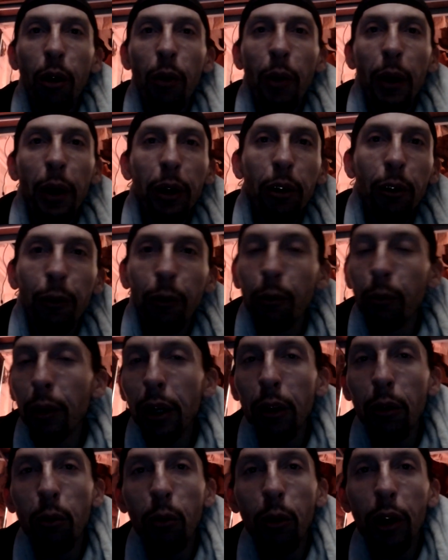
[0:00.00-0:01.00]
Thank you for
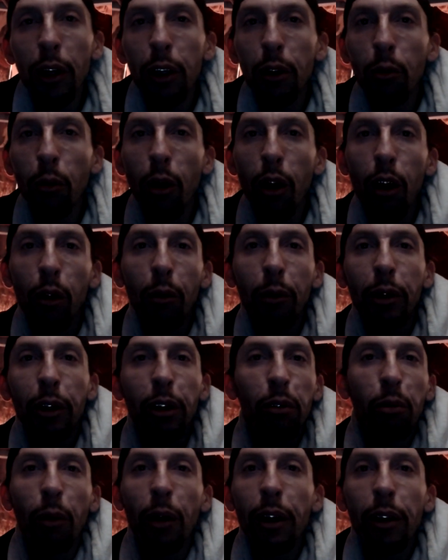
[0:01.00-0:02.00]
being where you are, which
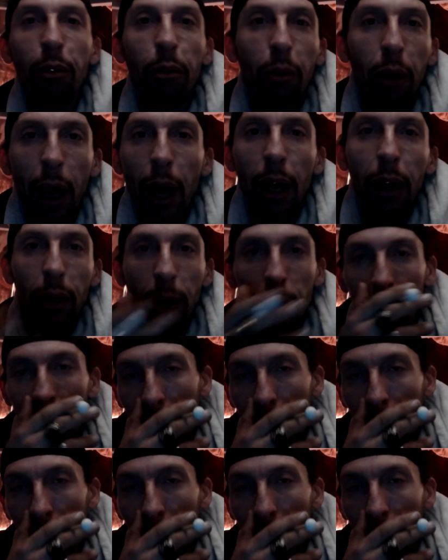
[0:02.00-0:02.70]
is where you're at.